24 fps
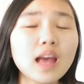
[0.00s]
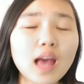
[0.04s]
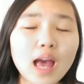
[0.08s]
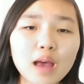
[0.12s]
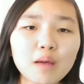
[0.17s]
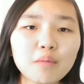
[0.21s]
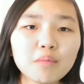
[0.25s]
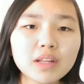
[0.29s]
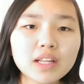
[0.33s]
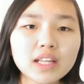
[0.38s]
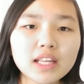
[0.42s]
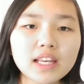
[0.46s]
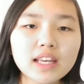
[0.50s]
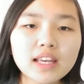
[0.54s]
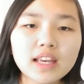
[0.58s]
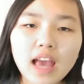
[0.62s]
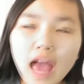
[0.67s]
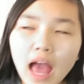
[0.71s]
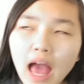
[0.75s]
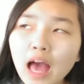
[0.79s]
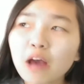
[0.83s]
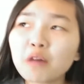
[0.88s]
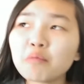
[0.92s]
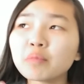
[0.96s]

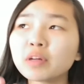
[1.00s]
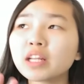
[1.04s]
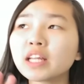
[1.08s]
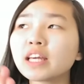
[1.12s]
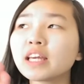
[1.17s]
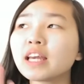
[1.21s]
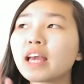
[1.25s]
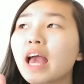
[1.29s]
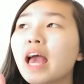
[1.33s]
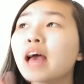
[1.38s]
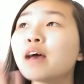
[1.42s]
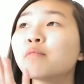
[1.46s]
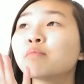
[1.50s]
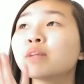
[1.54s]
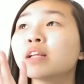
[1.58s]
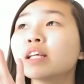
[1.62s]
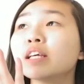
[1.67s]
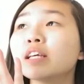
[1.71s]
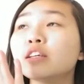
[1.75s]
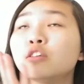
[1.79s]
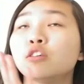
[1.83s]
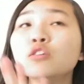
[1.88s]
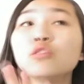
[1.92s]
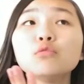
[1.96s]
Emily,
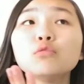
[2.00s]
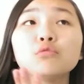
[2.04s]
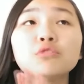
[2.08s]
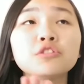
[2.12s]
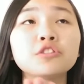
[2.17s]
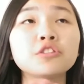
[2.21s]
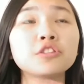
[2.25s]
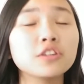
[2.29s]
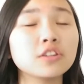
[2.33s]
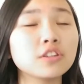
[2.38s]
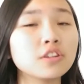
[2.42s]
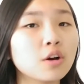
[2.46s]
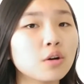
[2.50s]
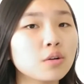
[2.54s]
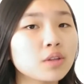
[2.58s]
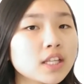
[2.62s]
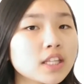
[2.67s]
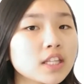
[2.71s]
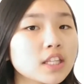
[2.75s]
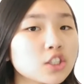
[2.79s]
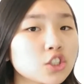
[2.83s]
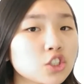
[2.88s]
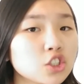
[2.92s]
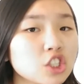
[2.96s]
you should know
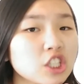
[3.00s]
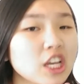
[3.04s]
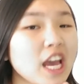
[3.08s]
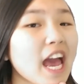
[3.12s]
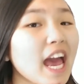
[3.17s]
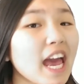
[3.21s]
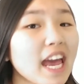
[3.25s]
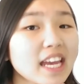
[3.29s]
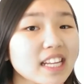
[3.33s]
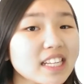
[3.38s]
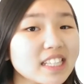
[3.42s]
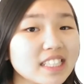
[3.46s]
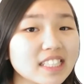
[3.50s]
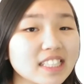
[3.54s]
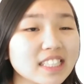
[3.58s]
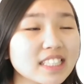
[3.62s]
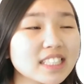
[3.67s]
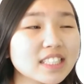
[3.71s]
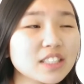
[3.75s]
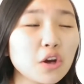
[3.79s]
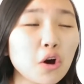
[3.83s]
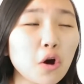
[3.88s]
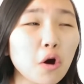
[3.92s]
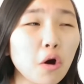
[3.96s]
that this channel
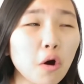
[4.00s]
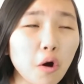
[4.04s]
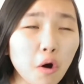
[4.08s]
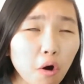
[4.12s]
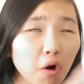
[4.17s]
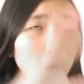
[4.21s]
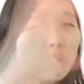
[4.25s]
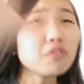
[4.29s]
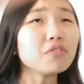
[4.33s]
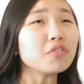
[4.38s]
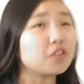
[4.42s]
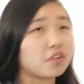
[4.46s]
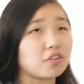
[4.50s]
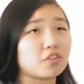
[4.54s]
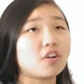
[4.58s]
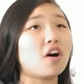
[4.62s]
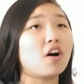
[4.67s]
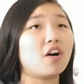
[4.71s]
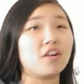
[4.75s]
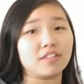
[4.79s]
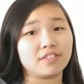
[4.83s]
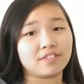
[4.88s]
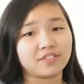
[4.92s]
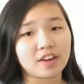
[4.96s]
is
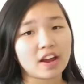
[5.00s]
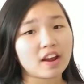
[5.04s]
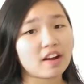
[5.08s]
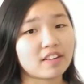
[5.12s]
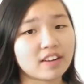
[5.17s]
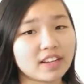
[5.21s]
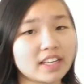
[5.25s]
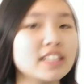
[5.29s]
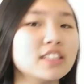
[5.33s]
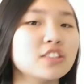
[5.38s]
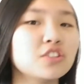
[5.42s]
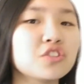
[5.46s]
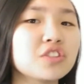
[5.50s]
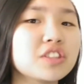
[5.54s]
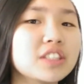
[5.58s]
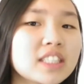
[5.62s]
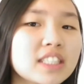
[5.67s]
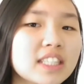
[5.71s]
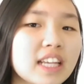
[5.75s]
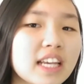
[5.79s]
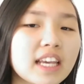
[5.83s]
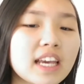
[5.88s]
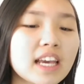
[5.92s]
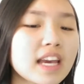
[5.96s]
overall very
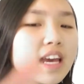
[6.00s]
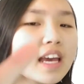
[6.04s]
interesting.